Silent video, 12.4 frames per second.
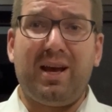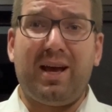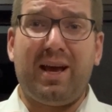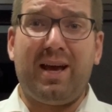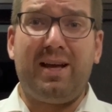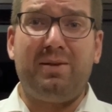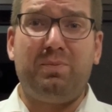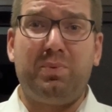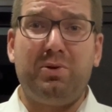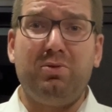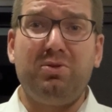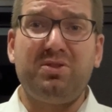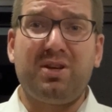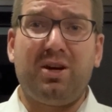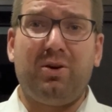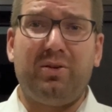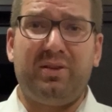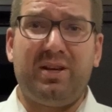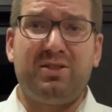and pours
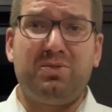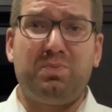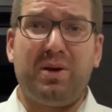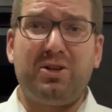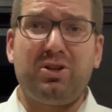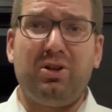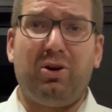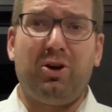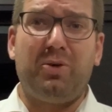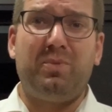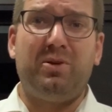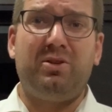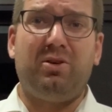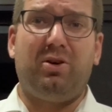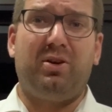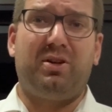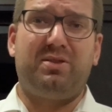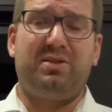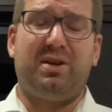out that special ointment
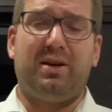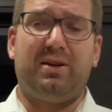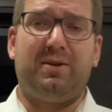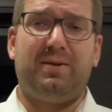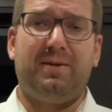on his head.